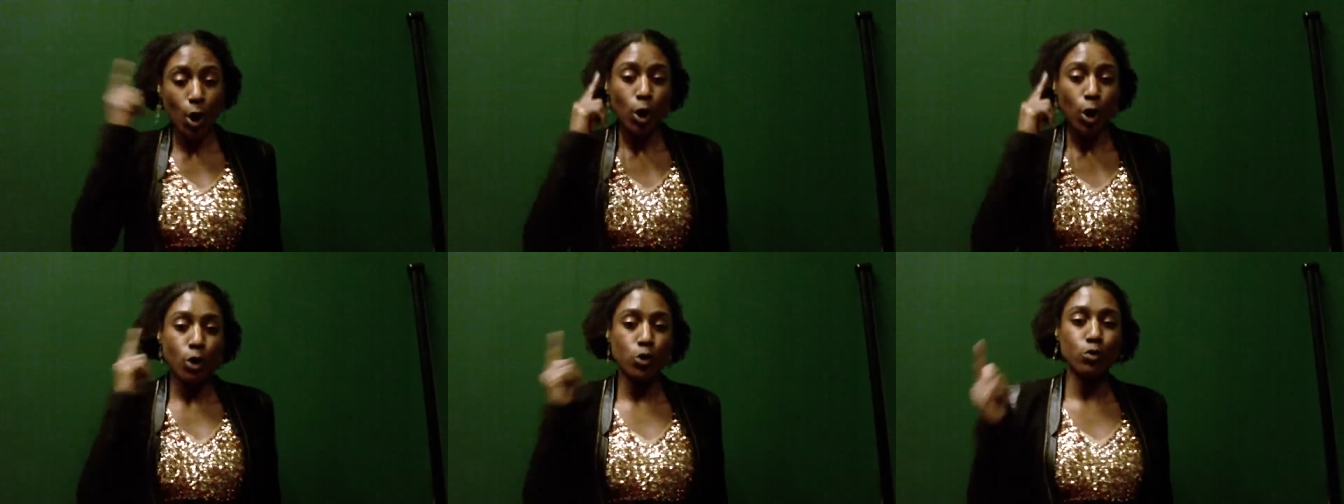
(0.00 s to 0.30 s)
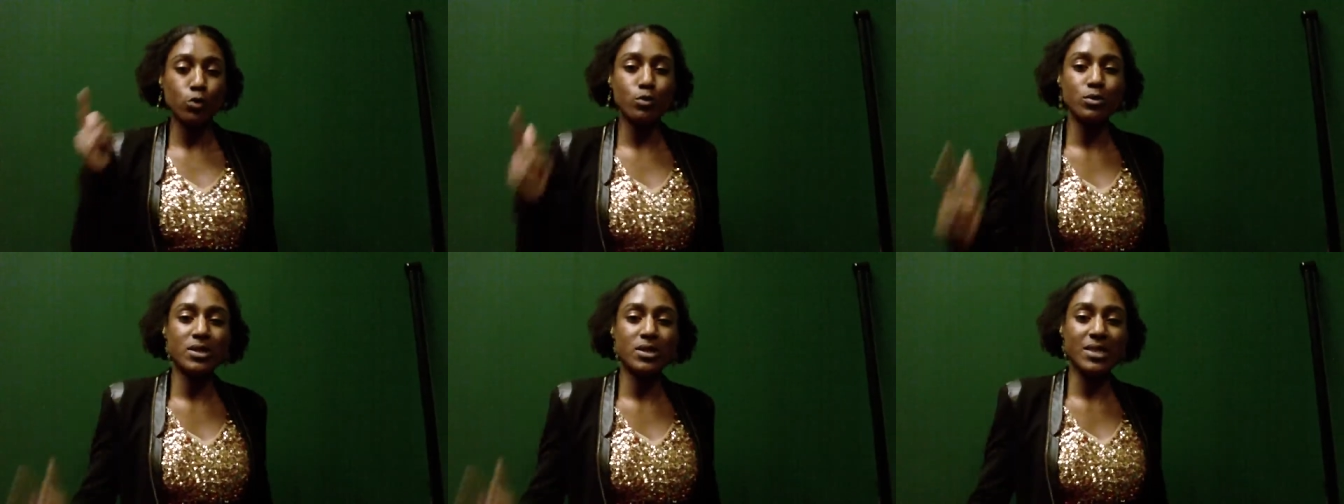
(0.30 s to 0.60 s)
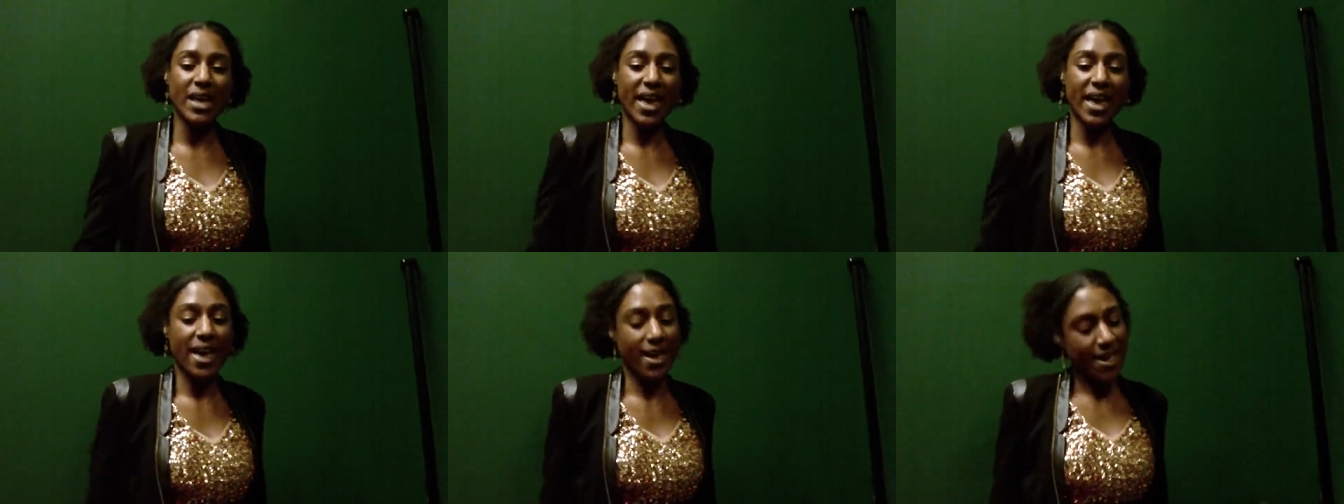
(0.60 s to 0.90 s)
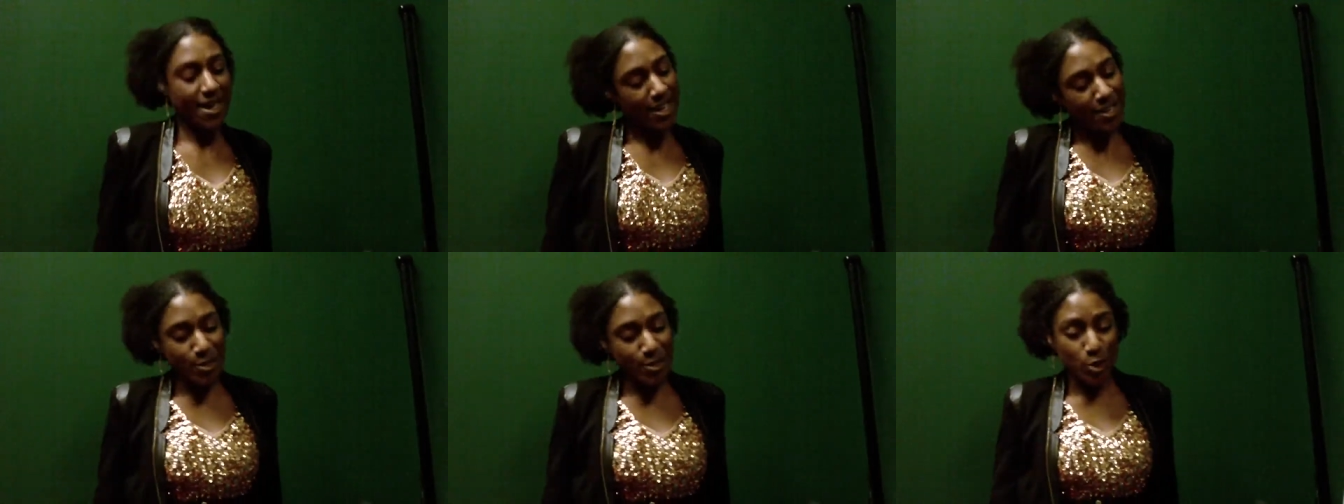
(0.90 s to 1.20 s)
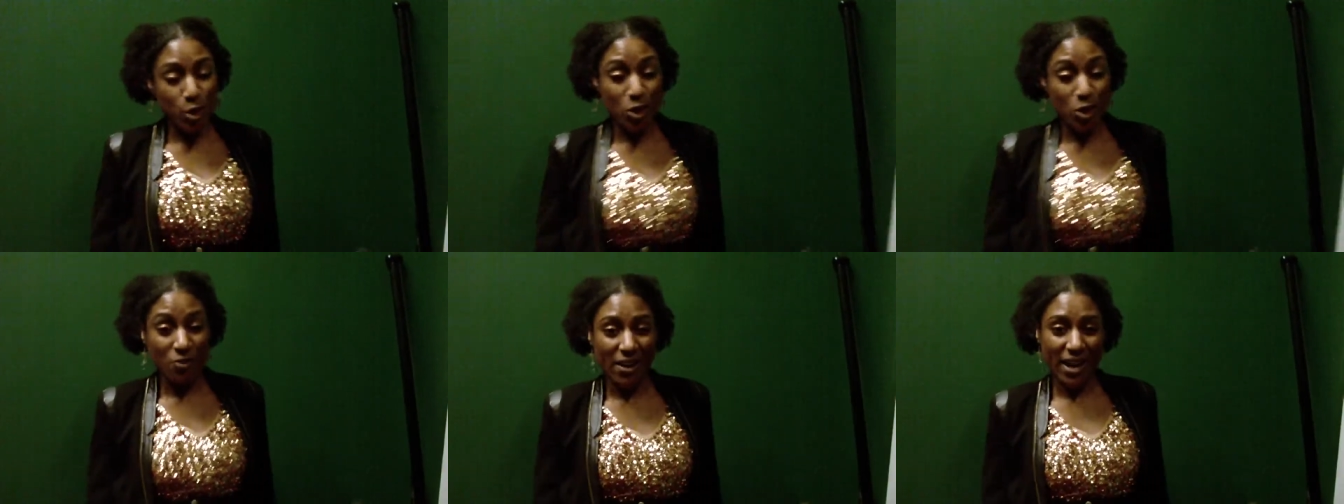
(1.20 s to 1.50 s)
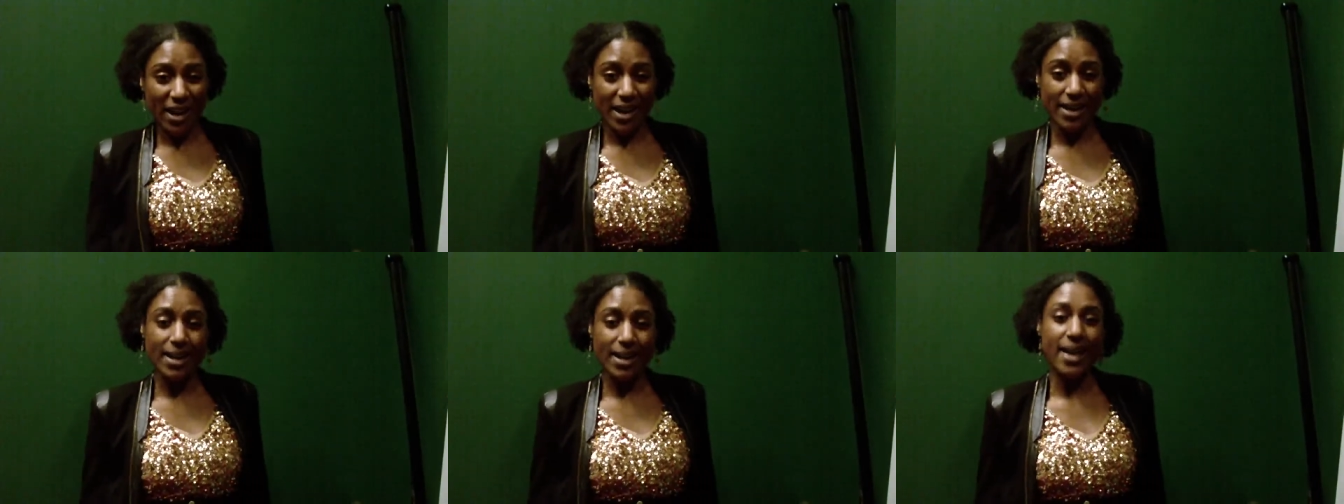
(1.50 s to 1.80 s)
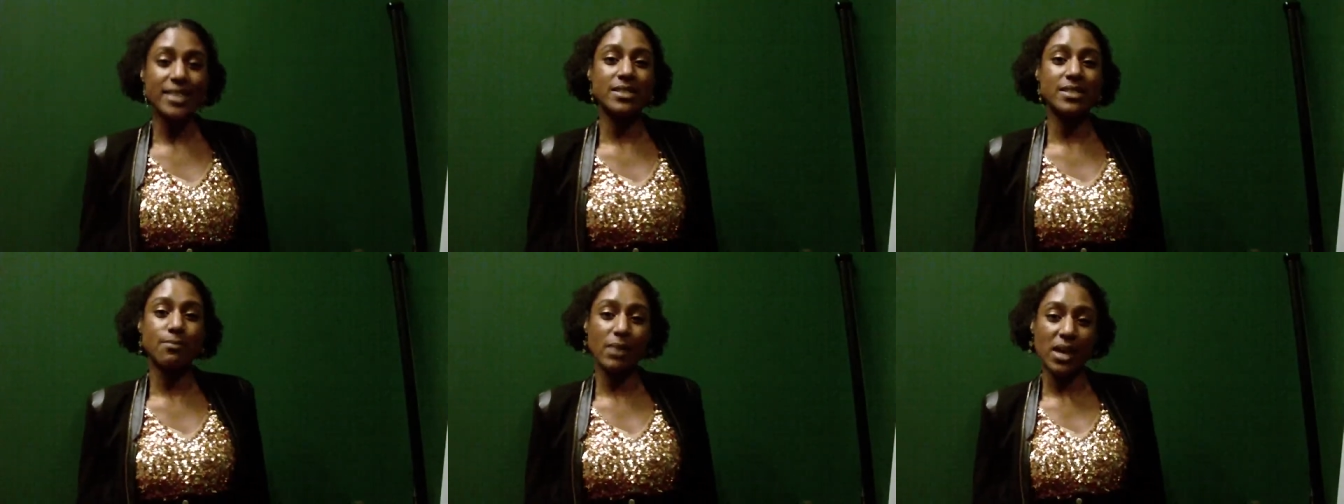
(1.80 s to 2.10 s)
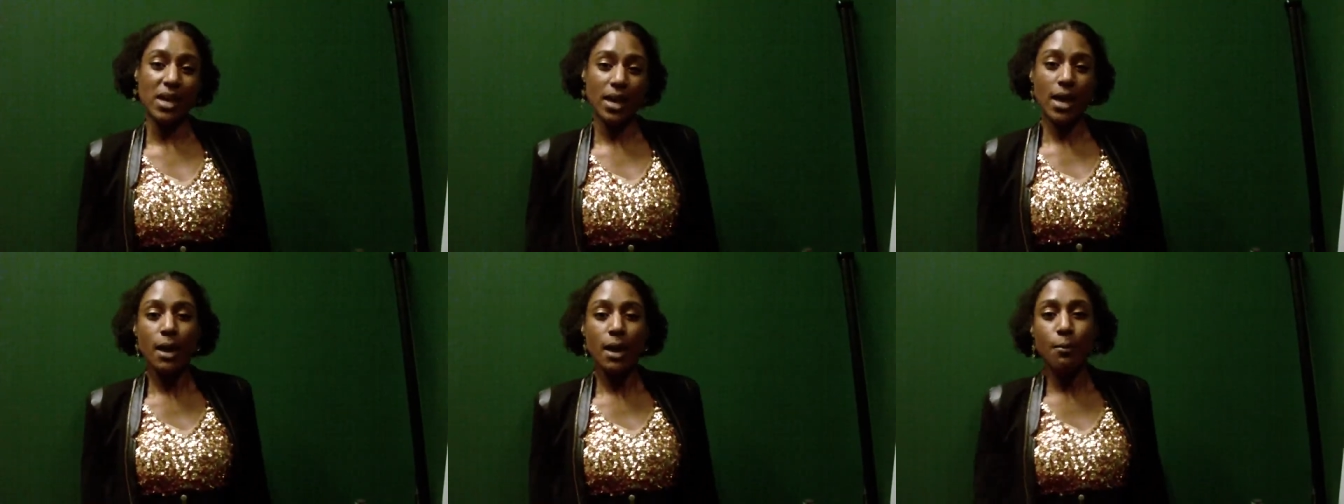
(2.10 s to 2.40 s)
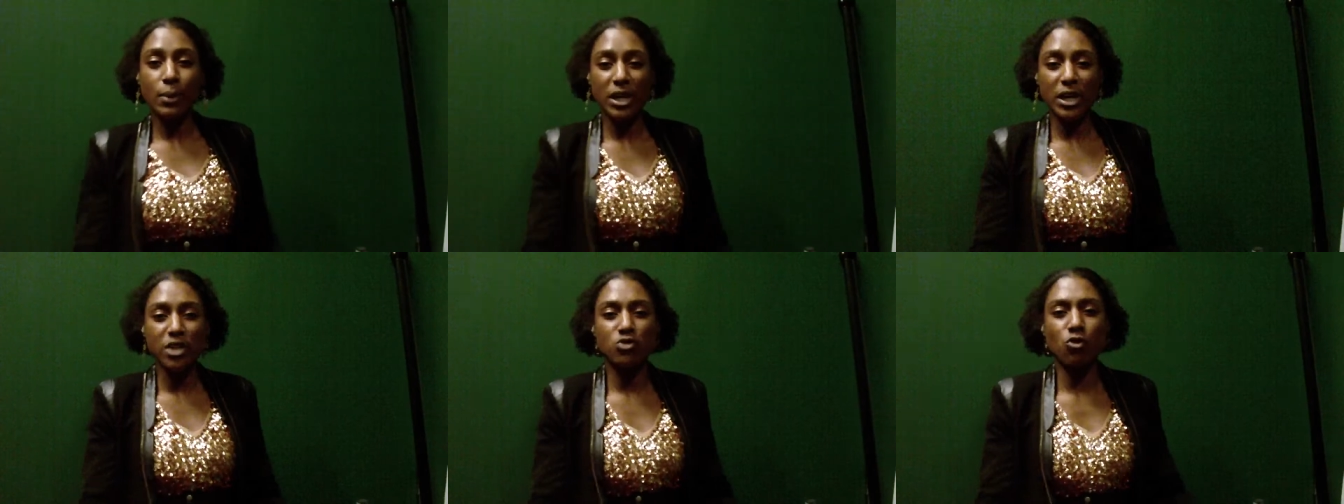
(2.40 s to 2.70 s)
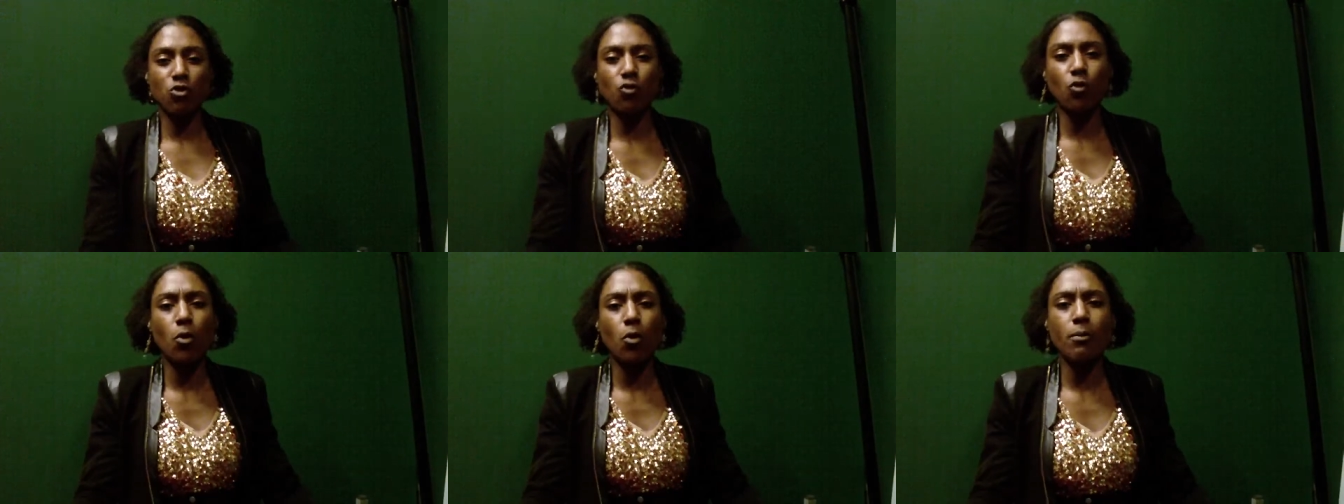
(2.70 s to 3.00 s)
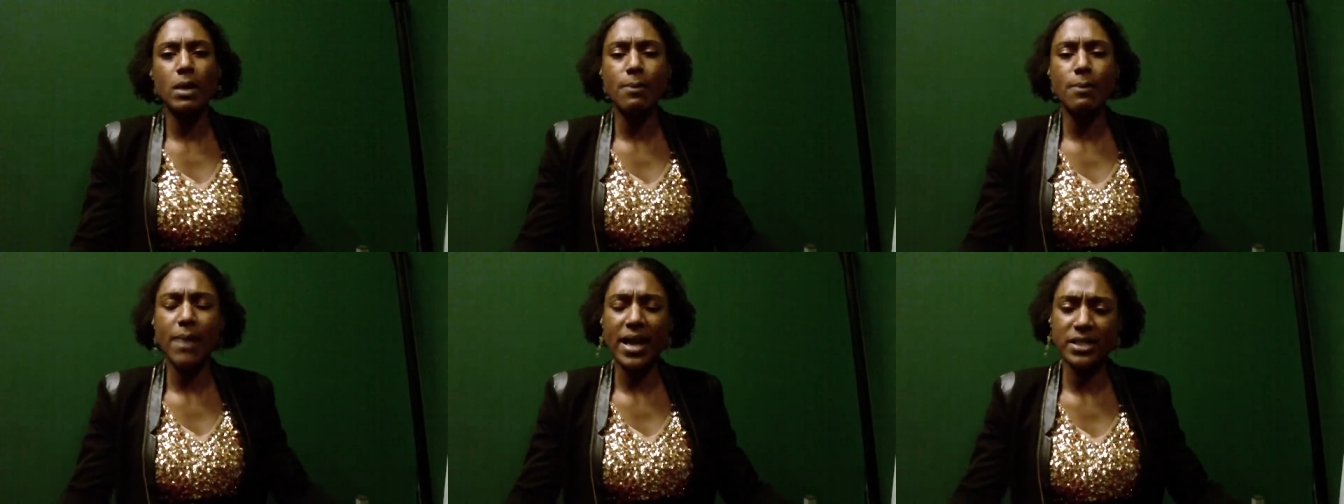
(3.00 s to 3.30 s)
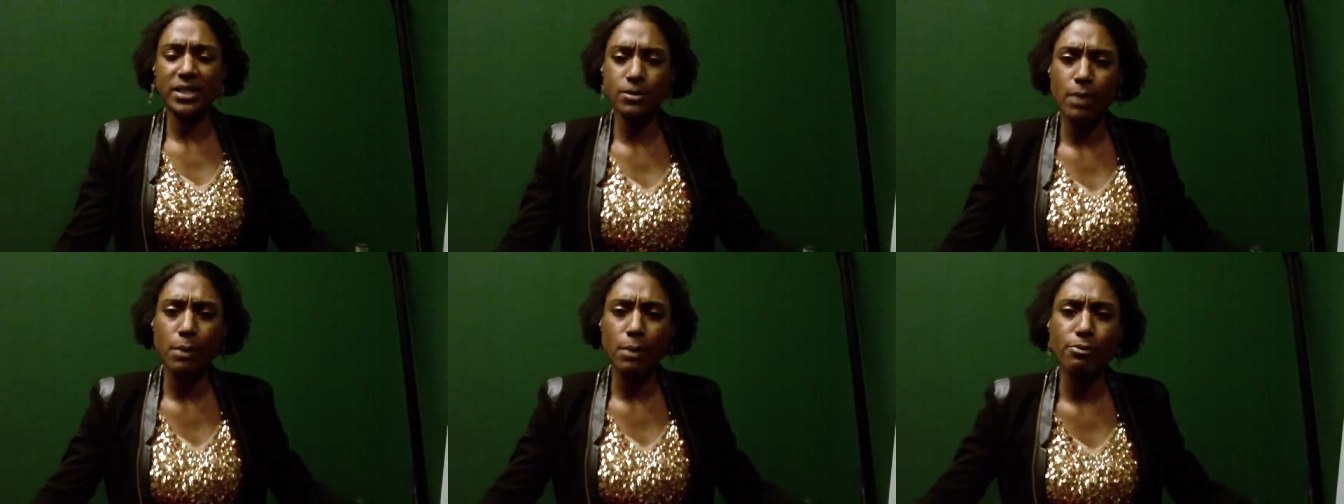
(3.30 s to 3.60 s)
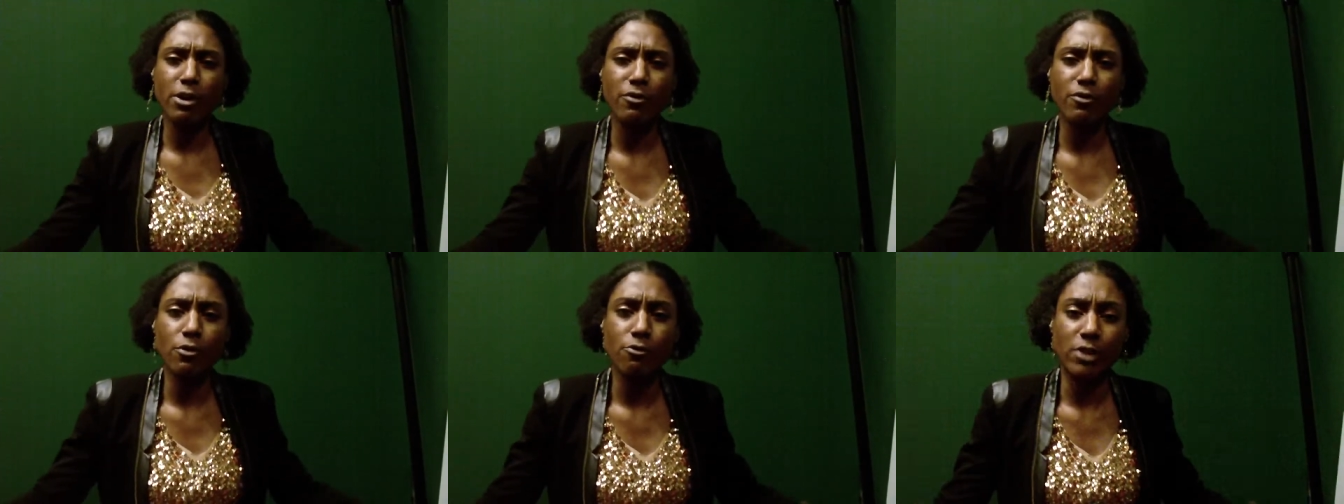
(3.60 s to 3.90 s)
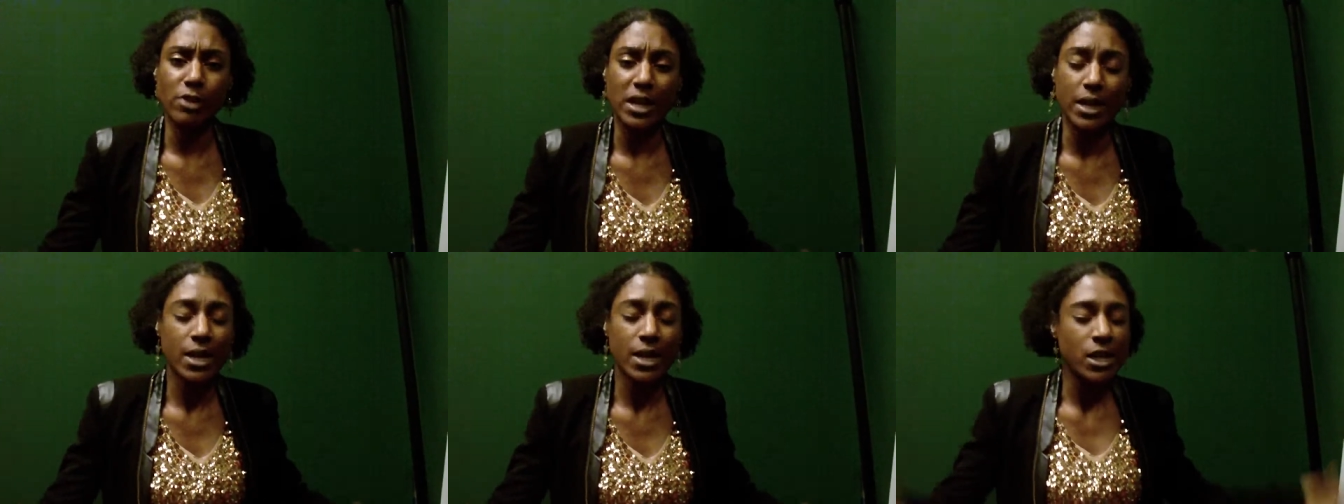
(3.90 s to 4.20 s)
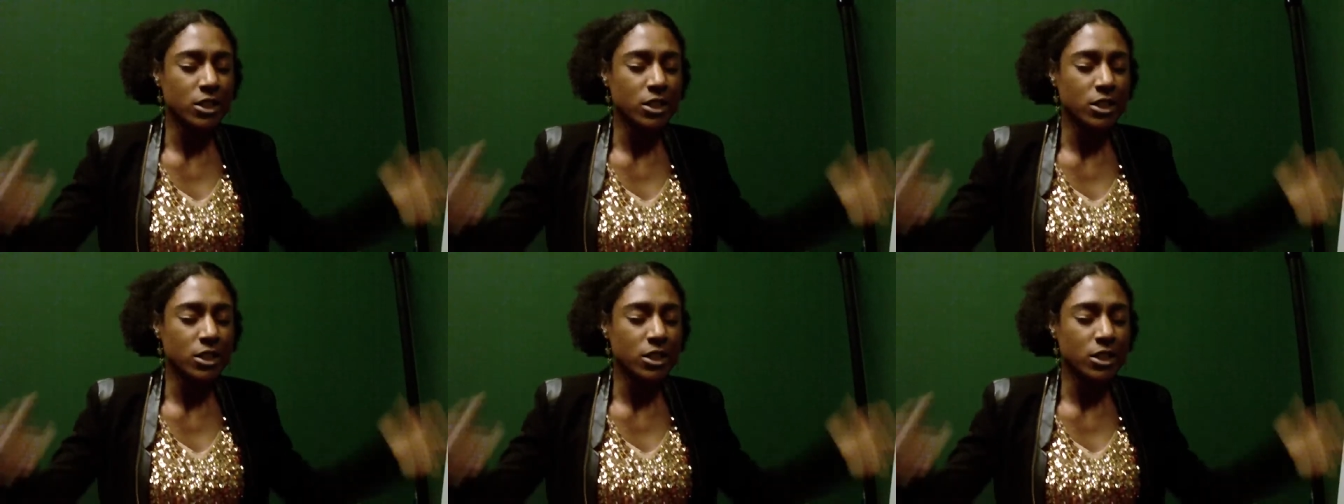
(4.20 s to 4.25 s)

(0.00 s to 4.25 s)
Who's there? Do you recognize me? Please reform me back to my bravery.